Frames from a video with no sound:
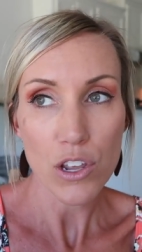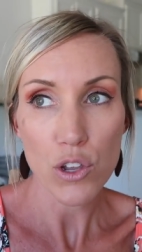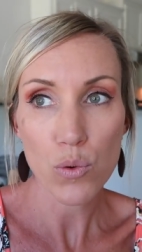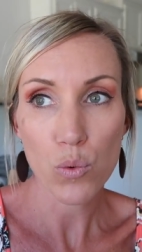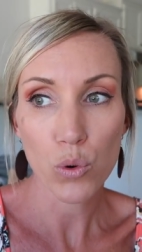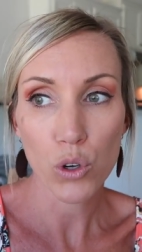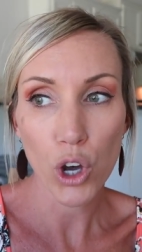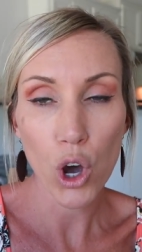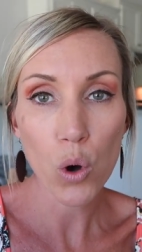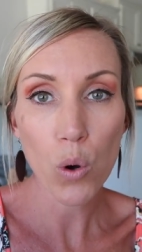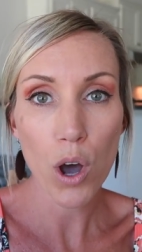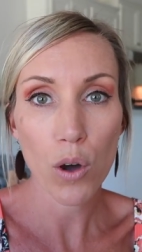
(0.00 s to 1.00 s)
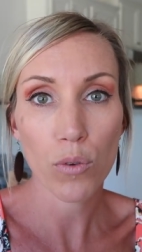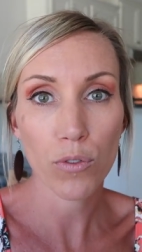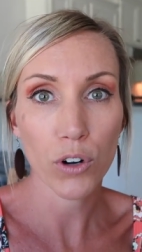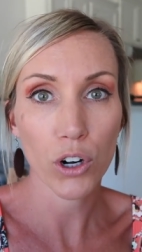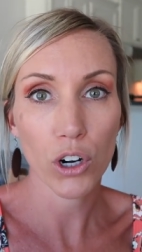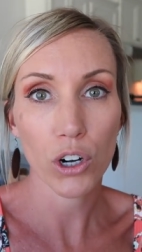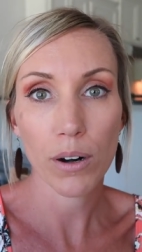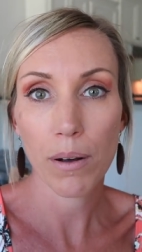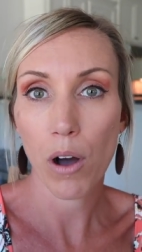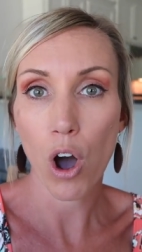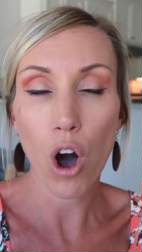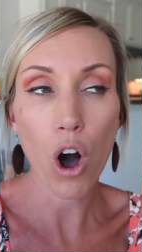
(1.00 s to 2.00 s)
you go over
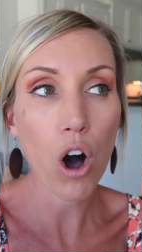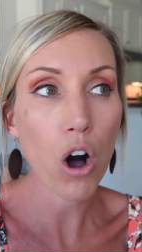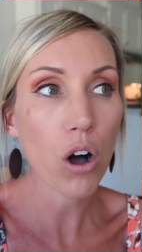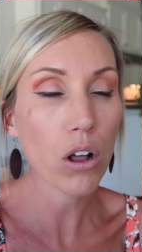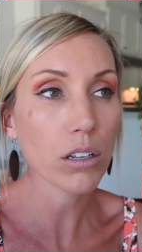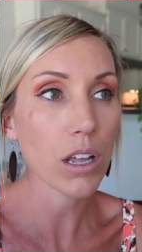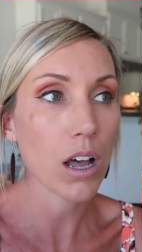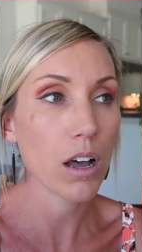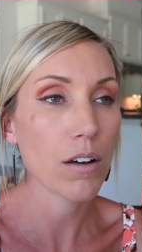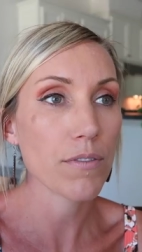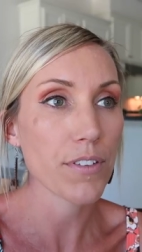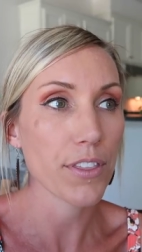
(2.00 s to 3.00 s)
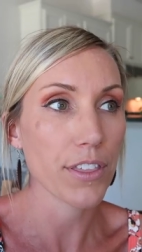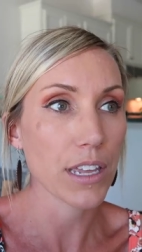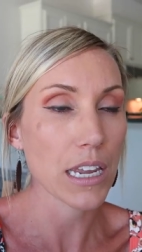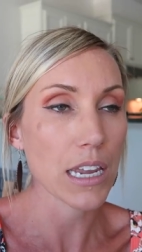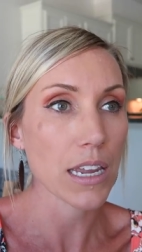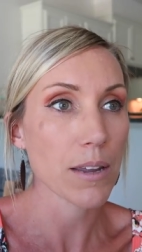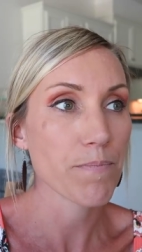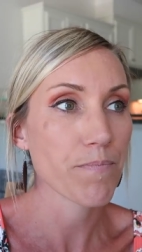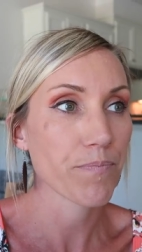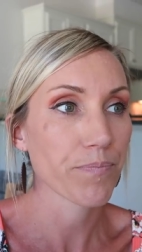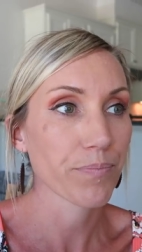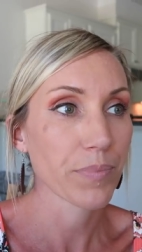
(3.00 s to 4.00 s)
all of the
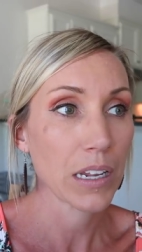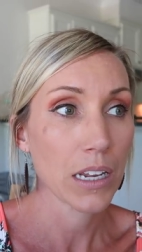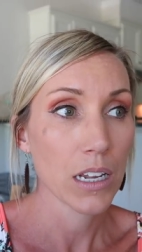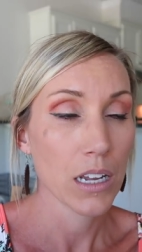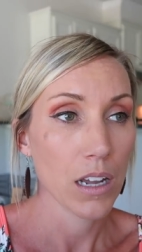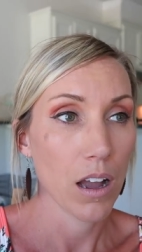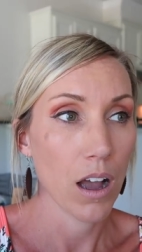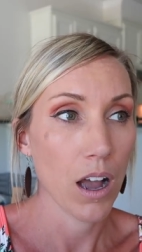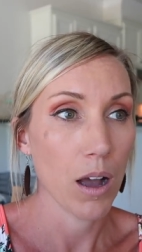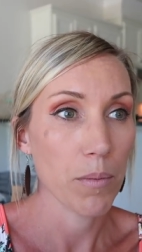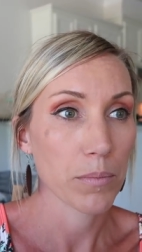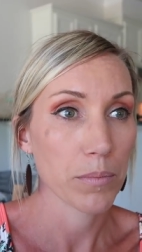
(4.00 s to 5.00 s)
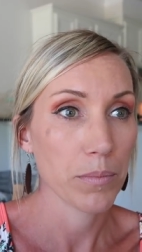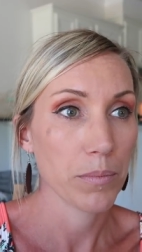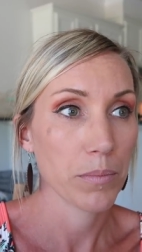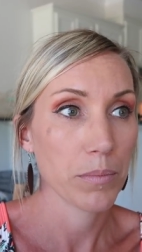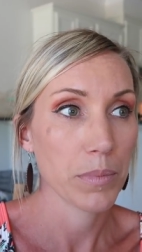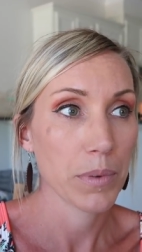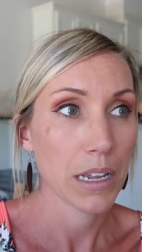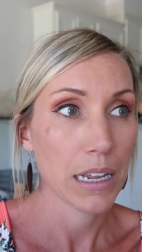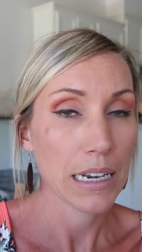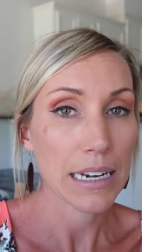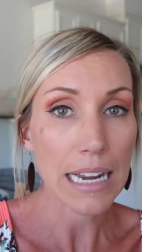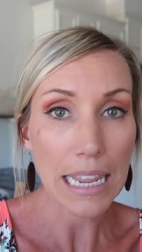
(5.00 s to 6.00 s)
um,
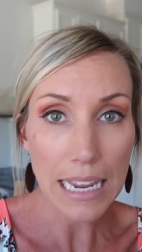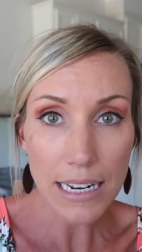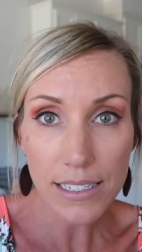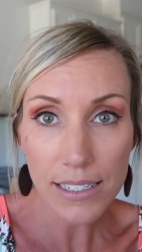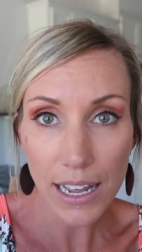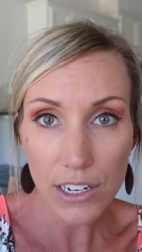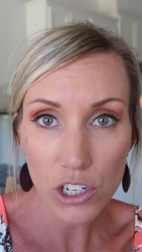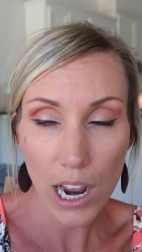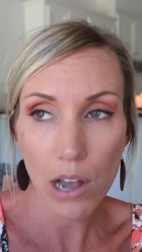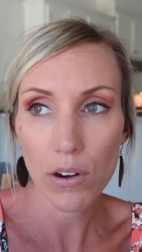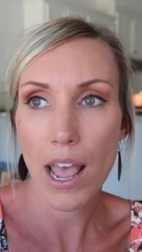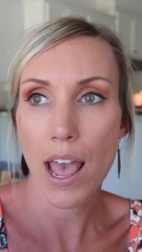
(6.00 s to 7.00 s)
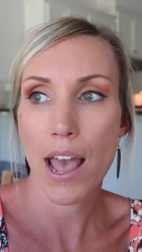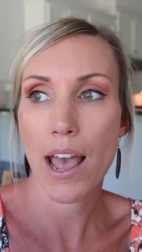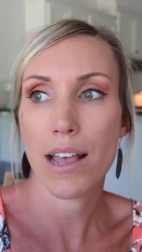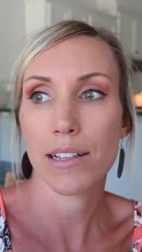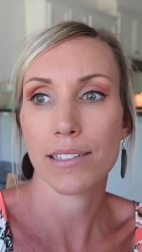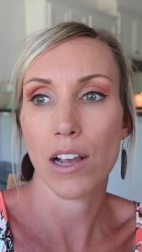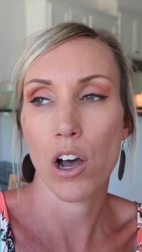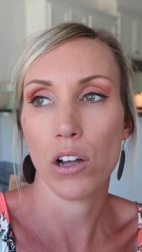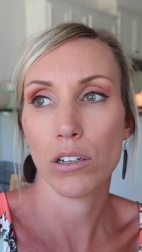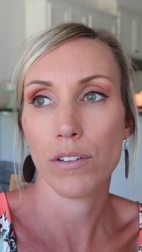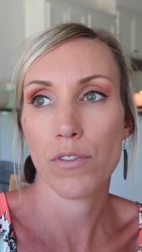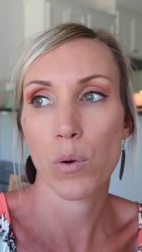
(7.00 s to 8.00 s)
needs that child has,
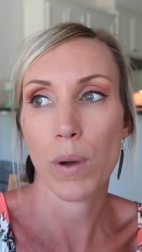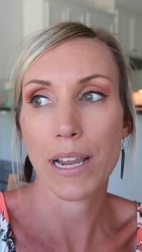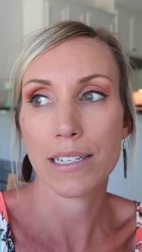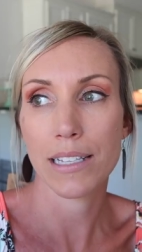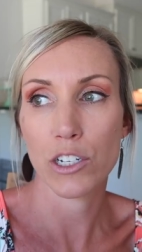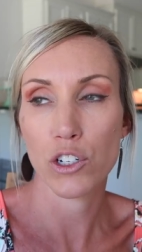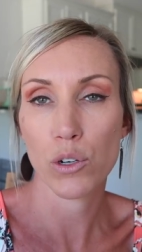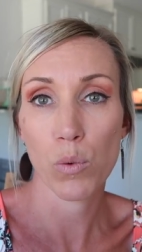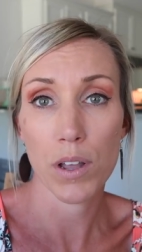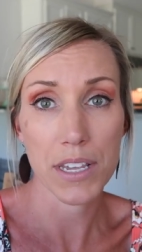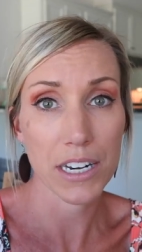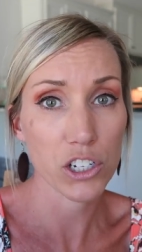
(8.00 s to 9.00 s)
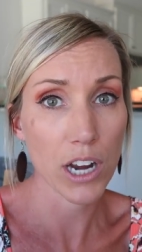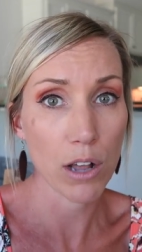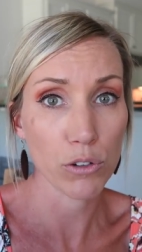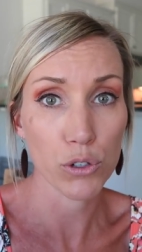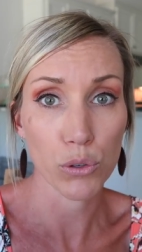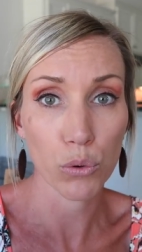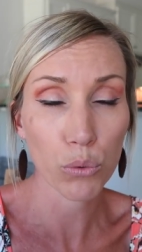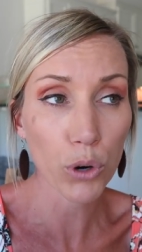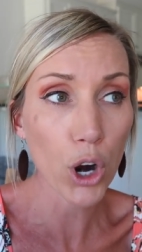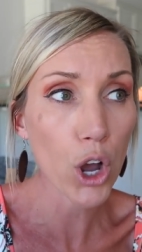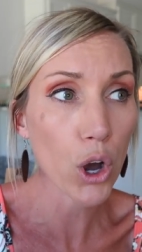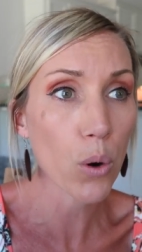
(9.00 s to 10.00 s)
all of the ways that you want that child to
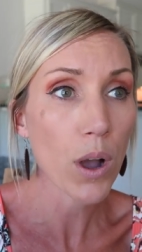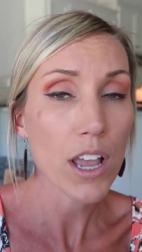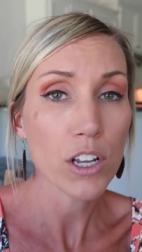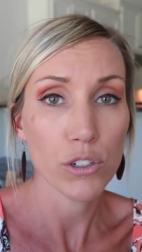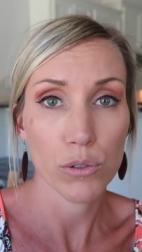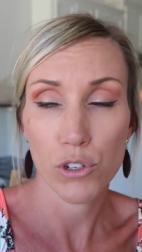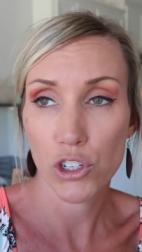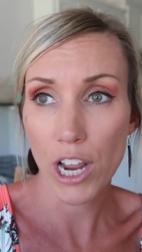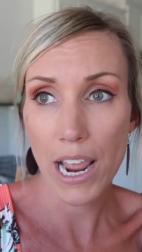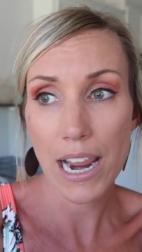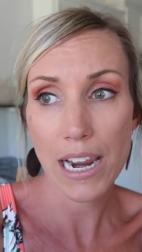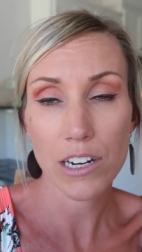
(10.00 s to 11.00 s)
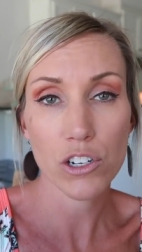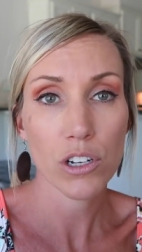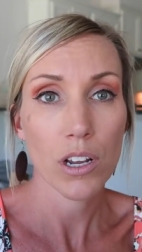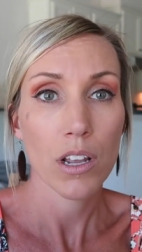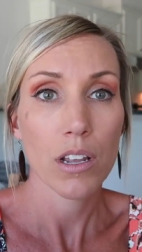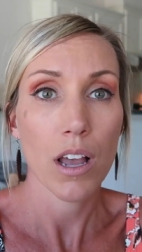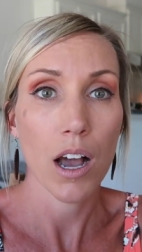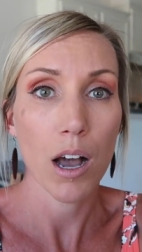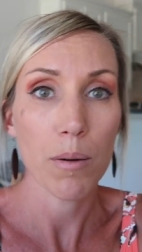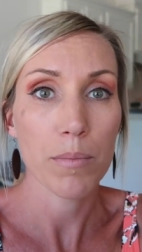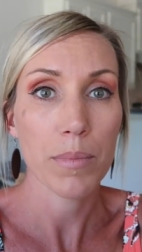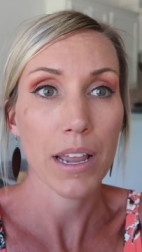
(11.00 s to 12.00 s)
grow, to change,
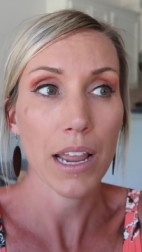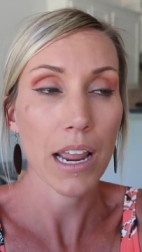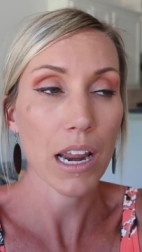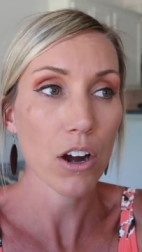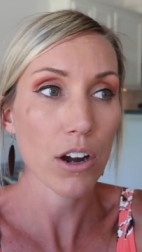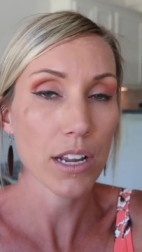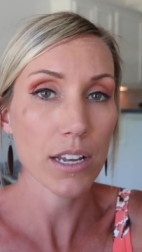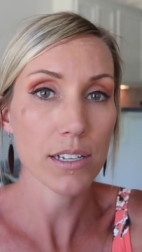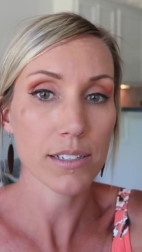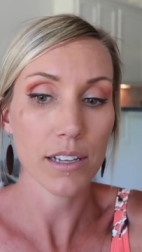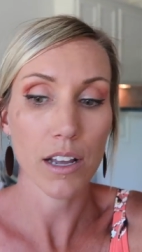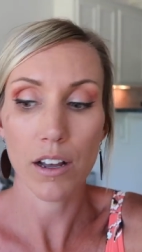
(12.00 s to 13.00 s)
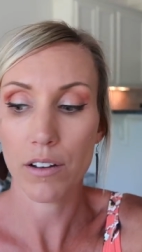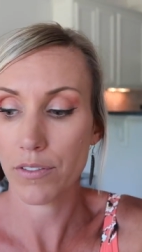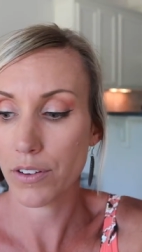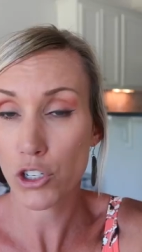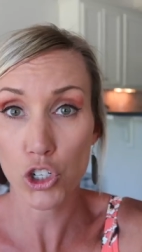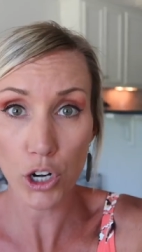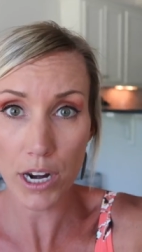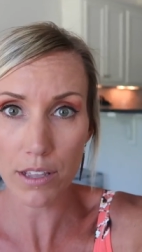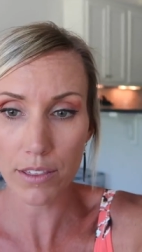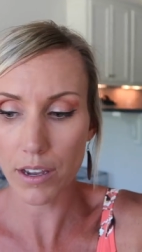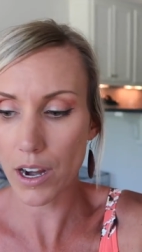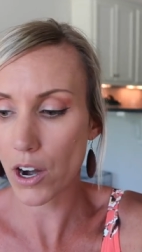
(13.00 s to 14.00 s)
um, areas of
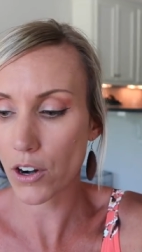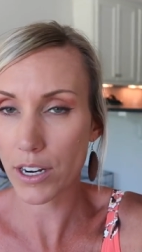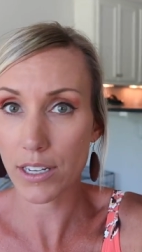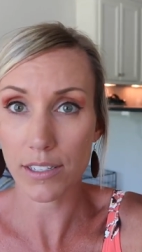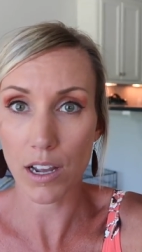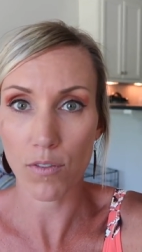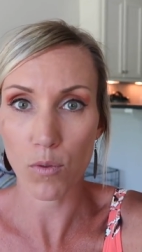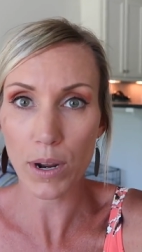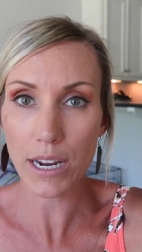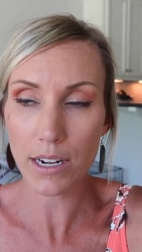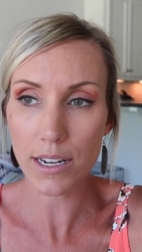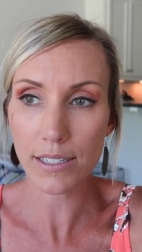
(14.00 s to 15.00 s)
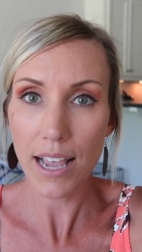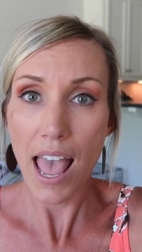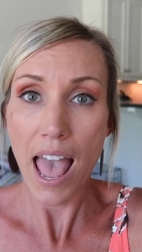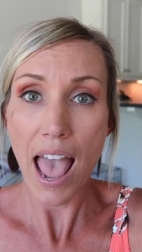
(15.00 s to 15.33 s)
strength, areas of weakness,